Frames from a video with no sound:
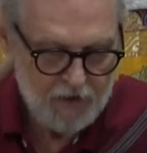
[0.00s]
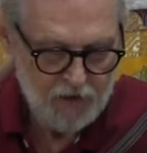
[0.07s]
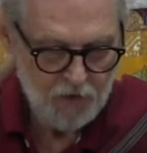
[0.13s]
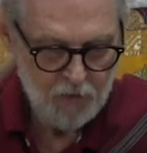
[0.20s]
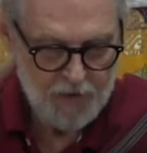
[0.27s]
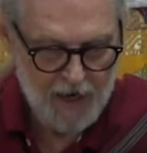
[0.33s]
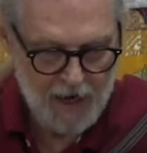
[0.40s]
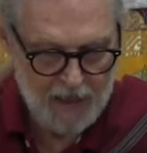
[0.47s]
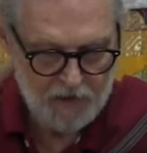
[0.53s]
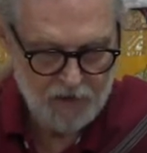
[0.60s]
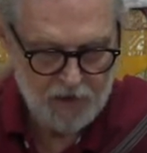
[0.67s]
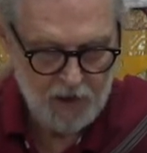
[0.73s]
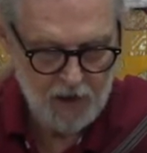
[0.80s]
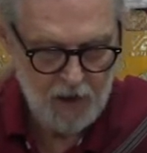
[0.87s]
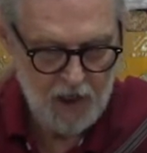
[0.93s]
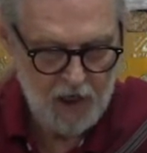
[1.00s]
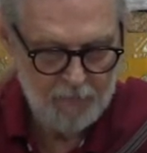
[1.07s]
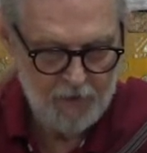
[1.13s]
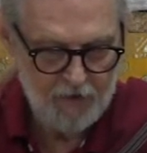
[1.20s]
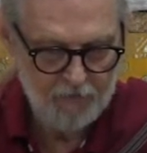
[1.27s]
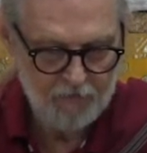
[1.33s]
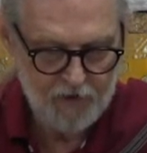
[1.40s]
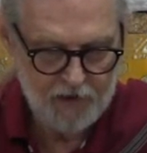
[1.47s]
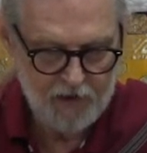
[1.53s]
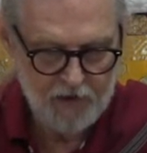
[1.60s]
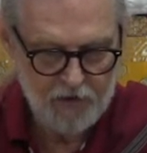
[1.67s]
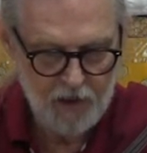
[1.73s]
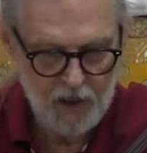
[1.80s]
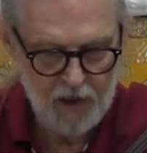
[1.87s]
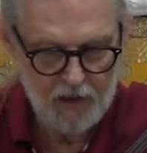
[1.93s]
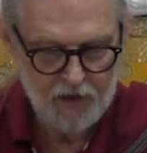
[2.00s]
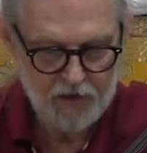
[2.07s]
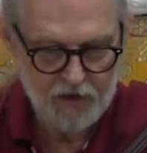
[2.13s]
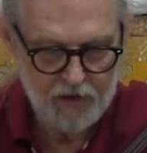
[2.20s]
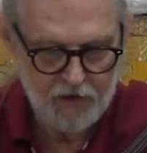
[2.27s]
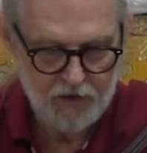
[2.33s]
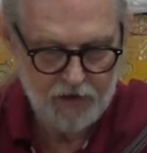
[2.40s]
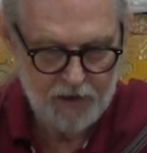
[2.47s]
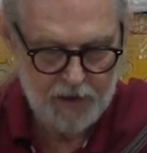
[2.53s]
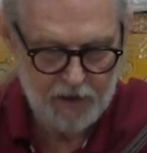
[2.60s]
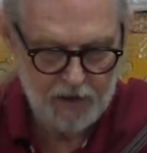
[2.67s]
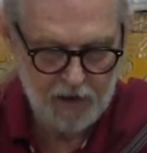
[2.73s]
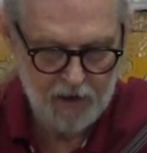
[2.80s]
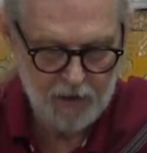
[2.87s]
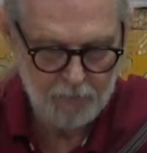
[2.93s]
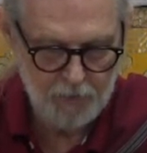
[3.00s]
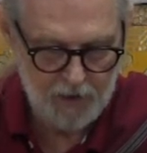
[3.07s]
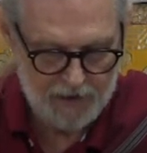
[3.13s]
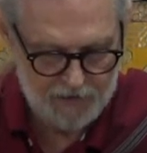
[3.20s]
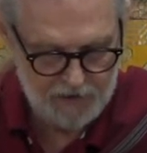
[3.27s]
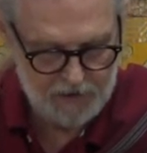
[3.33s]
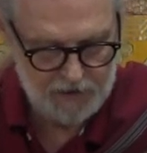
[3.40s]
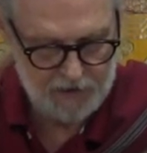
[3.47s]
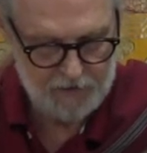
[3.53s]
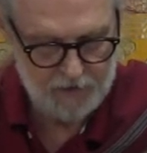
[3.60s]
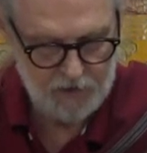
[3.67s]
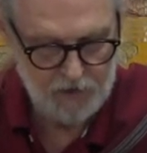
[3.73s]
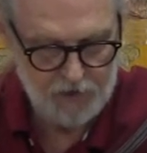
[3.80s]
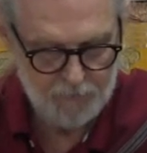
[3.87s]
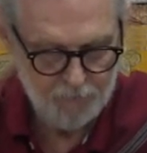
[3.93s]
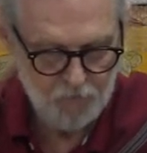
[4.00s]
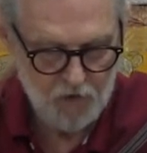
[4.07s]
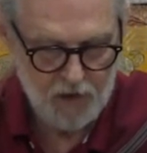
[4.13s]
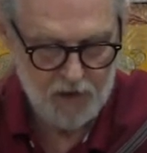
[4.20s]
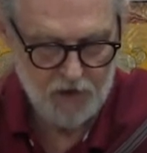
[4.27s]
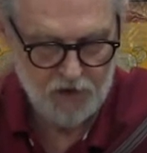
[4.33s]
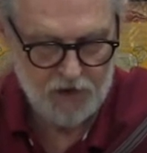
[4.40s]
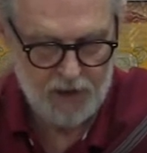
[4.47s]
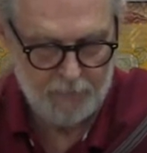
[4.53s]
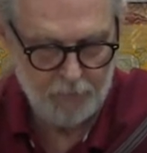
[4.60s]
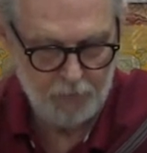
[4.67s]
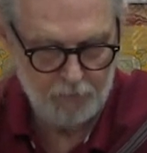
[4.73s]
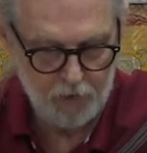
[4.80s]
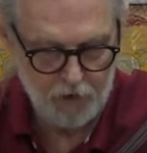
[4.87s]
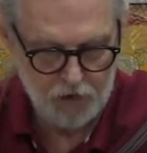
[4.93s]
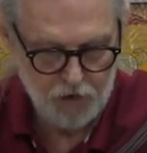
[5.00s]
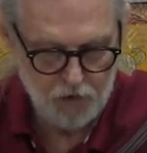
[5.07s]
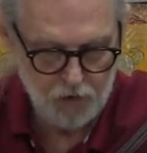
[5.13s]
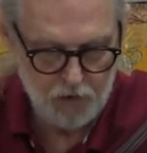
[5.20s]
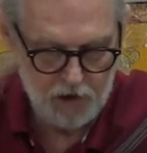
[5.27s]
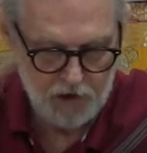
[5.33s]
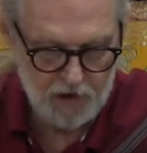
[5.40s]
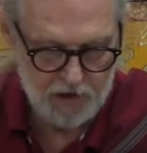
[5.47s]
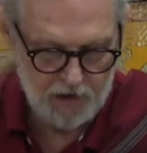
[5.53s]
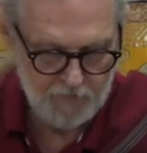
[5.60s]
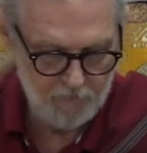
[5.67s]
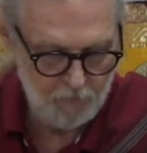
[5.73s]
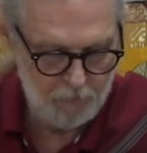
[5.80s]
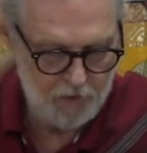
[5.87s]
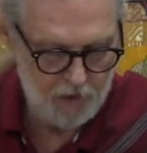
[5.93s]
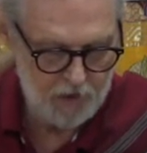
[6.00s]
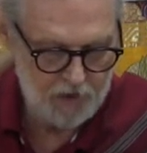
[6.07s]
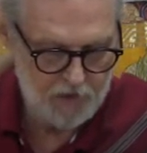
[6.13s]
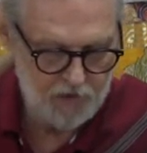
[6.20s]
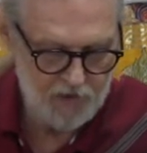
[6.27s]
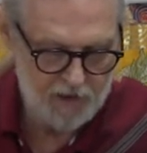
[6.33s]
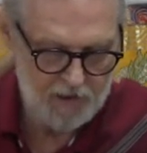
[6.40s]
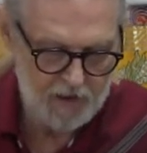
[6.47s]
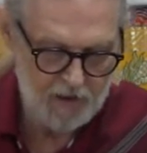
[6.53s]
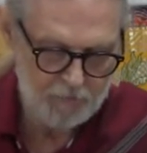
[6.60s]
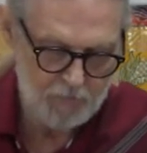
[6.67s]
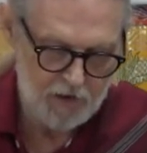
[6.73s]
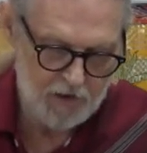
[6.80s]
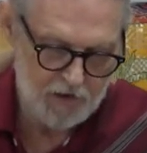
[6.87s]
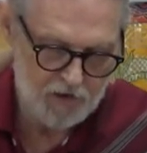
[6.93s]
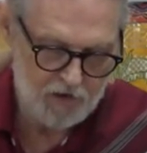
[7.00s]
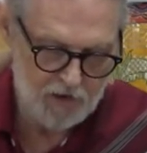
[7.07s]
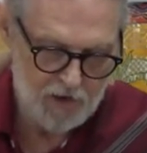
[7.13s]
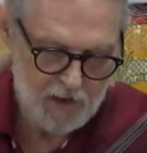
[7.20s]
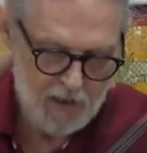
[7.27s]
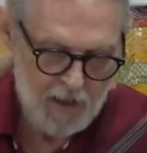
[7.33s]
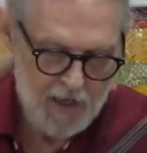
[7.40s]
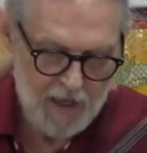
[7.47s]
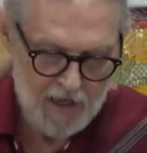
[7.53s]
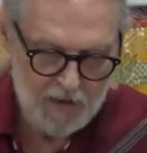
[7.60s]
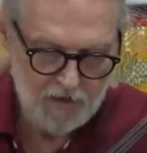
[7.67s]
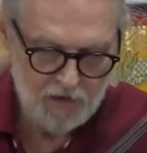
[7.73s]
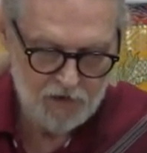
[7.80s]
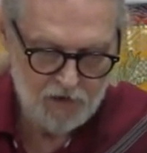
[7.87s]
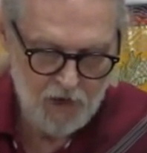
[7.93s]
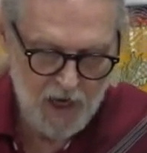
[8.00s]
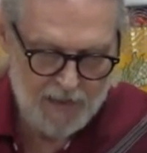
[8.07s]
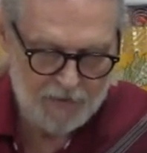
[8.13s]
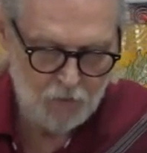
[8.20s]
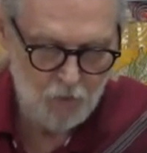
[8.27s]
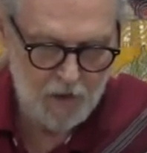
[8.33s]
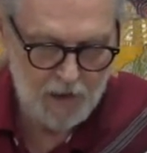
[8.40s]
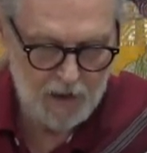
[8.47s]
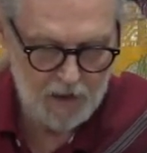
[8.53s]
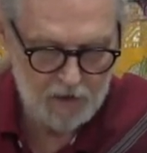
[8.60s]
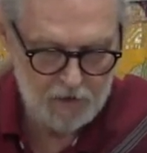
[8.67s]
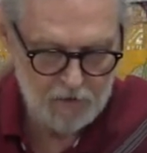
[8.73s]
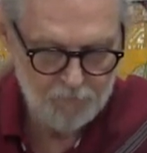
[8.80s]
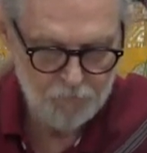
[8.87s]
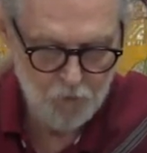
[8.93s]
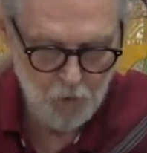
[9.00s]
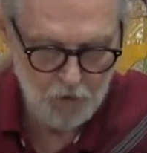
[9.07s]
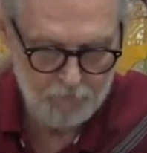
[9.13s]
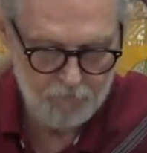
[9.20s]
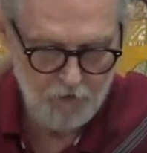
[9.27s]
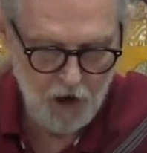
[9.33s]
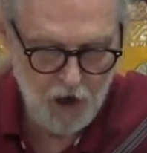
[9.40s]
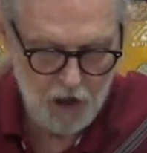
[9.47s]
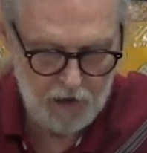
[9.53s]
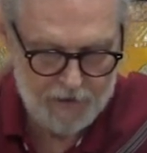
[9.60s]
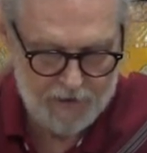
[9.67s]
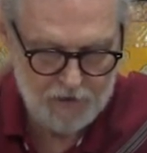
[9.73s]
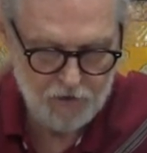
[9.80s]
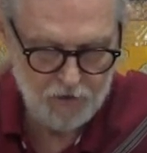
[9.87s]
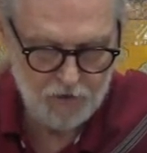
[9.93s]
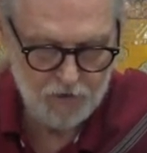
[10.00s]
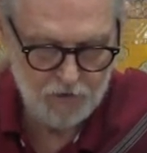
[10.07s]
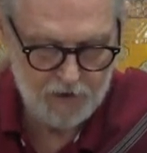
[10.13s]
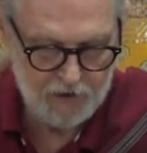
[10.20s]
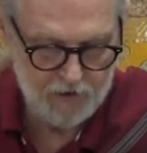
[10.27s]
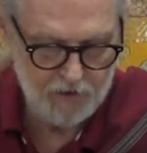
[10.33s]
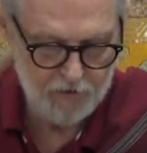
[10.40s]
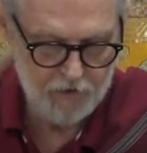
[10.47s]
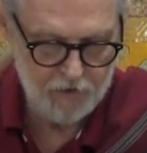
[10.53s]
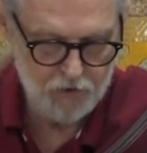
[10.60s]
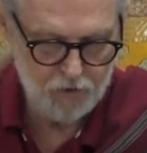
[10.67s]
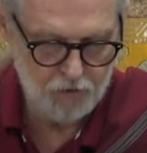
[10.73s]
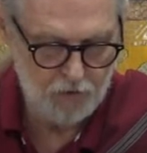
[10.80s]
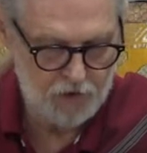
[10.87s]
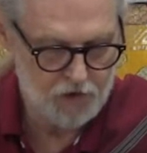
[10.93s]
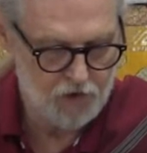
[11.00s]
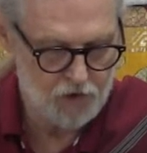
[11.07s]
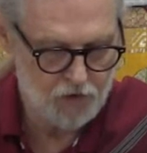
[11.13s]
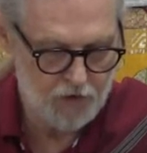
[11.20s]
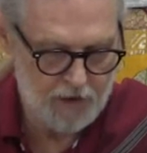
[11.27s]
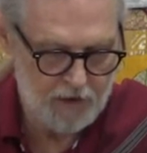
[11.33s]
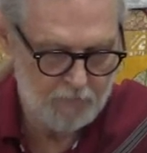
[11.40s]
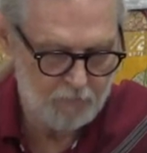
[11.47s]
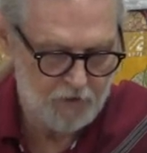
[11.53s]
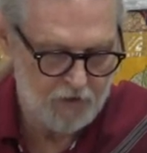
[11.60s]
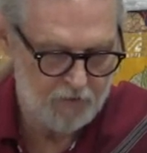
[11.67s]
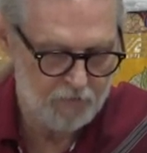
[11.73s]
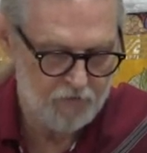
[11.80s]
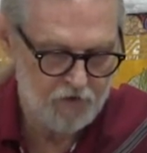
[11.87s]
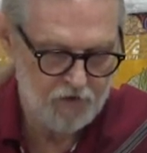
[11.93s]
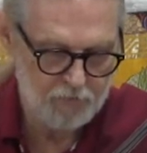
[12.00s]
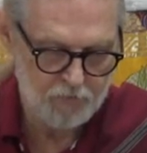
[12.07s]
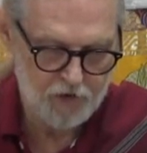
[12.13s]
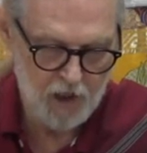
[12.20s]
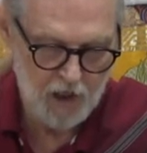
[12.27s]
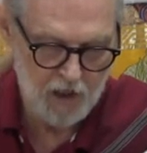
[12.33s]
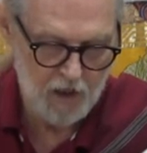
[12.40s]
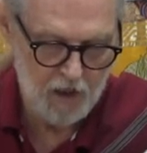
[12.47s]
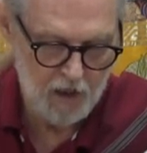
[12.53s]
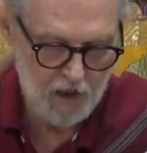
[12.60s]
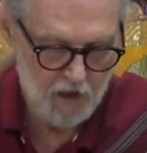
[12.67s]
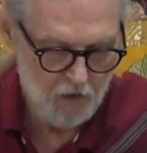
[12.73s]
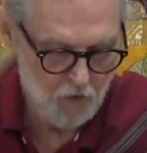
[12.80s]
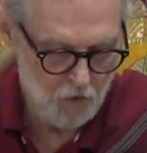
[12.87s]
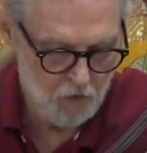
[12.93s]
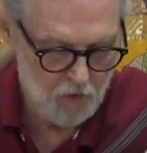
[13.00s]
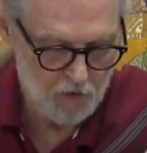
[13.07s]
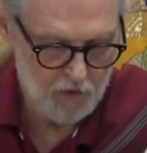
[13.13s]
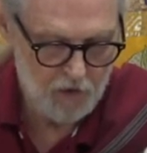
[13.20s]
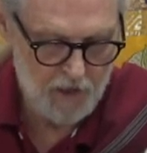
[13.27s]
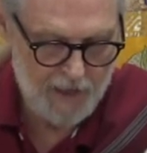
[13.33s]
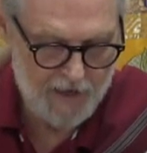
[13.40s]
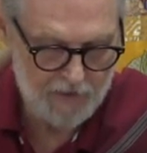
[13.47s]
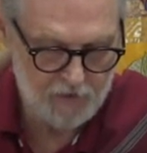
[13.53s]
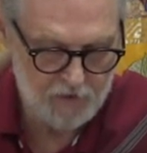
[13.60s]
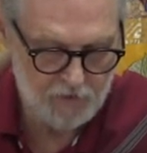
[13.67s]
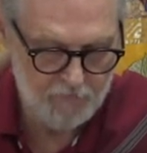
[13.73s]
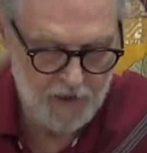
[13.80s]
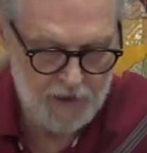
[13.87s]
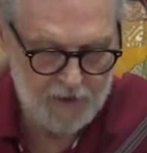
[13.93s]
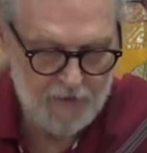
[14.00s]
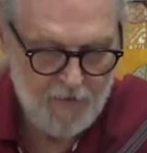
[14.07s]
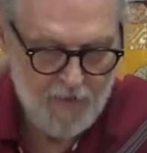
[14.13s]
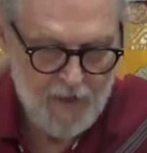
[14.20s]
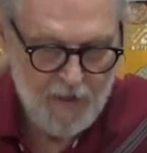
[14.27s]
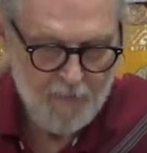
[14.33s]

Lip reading: So we ask the Lama Vidyadharas to send the blessings, the inseparable unity of appearance and emptiness, and does not dwell or fall into either the 2 extremes of samsara and nirvana.